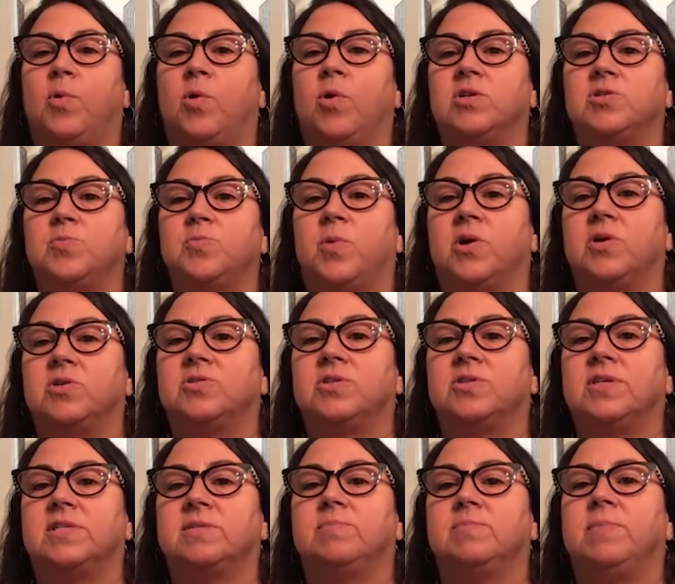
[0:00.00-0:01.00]
porch
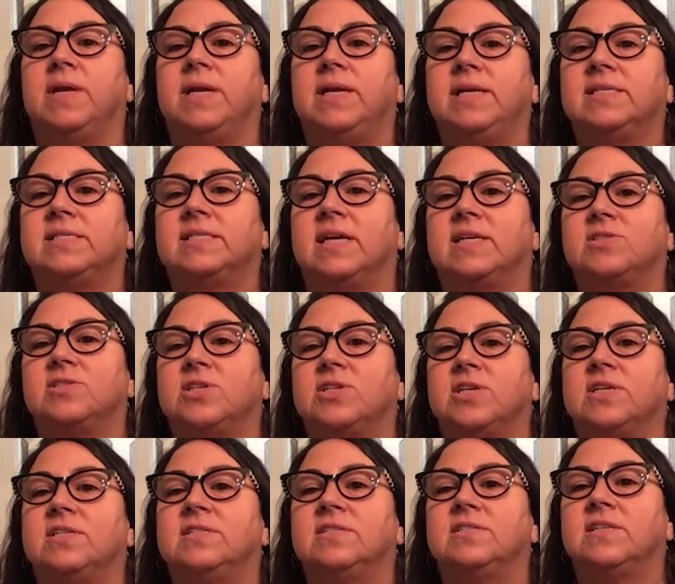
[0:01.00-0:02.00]
portrait mini
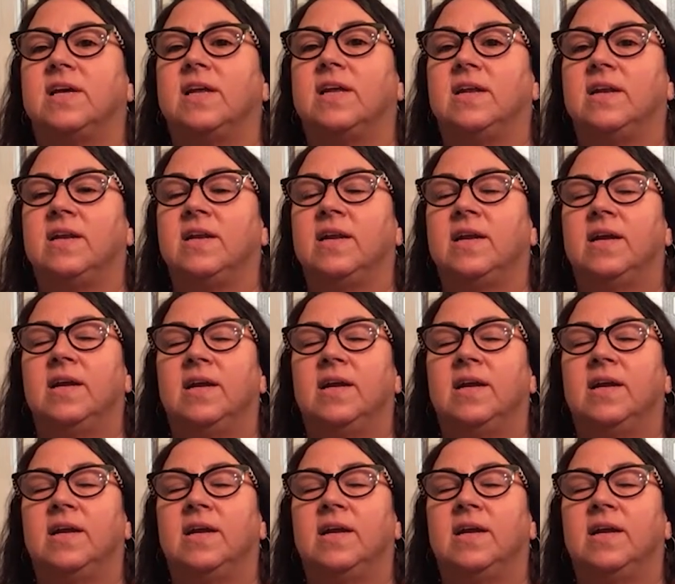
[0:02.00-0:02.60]
sessions and